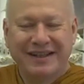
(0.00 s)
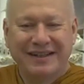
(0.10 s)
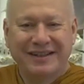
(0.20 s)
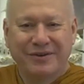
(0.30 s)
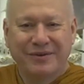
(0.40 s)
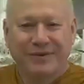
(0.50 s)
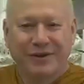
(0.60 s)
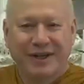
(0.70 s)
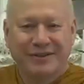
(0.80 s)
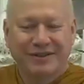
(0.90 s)
go
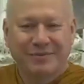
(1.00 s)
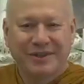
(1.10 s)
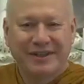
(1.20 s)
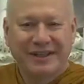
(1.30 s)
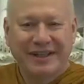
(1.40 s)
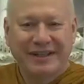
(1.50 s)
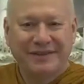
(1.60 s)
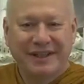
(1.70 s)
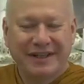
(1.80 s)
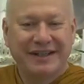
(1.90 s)
out somewhere in the
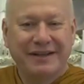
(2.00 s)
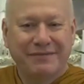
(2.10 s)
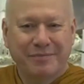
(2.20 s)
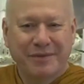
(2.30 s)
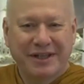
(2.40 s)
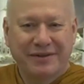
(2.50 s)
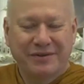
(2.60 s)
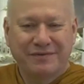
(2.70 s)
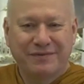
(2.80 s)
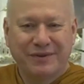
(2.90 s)
evening, and left the money on
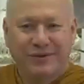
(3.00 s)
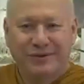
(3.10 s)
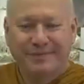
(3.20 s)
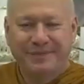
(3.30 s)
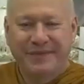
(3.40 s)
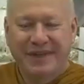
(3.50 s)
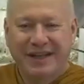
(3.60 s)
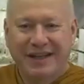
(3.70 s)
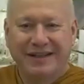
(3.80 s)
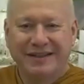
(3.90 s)
the floor.
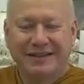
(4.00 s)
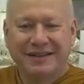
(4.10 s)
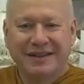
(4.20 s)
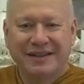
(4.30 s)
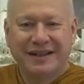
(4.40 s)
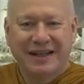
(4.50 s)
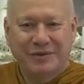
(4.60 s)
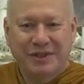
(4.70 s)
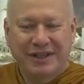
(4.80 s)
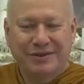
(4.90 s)
And
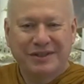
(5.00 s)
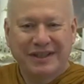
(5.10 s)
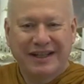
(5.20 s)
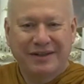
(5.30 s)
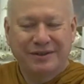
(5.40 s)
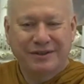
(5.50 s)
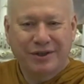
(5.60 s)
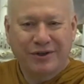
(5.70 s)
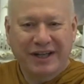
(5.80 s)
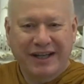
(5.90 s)
everyone else in the house had
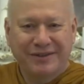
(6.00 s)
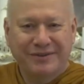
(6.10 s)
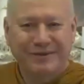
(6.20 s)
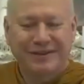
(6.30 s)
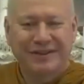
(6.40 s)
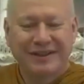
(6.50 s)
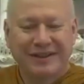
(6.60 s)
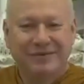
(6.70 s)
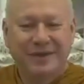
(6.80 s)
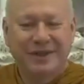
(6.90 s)
gone out,
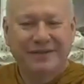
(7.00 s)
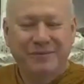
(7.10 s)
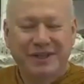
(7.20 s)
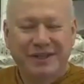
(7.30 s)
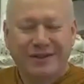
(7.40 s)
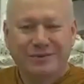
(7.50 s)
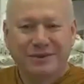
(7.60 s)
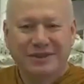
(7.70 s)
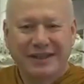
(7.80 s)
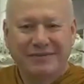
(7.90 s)
and one of the windows
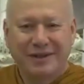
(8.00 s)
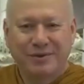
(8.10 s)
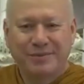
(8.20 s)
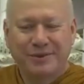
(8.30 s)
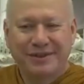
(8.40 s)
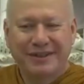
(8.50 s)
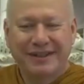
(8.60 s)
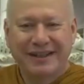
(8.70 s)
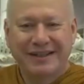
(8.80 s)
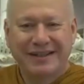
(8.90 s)
was left open.
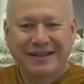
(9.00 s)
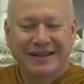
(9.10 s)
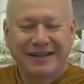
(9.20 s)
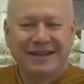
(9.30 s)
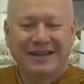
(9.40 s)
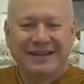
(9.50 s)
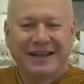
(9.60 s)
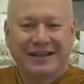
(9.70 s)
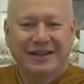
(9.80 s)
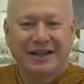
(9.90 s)
And
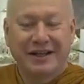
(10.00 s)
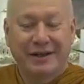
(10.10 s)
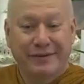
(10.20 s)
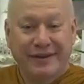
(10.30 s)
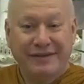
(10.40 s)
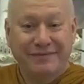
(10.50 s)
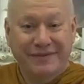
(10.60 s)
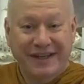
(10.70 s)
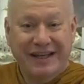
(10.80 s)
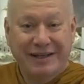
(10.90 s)
that night, a thief
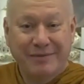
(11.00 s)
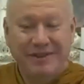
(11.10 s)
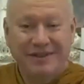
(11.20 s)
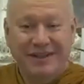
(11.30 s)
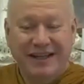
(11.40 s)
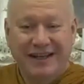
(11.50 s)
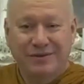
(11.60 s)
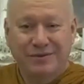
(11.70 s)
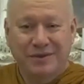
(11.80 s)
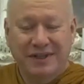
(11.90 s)
came into the
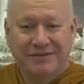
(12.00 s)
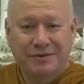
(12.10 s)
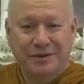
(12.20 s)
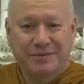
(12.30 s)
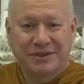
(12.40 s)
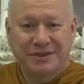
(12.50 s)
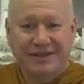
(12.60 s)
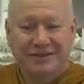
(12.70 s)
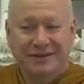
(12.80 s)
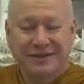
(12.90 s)
house while everyone was out.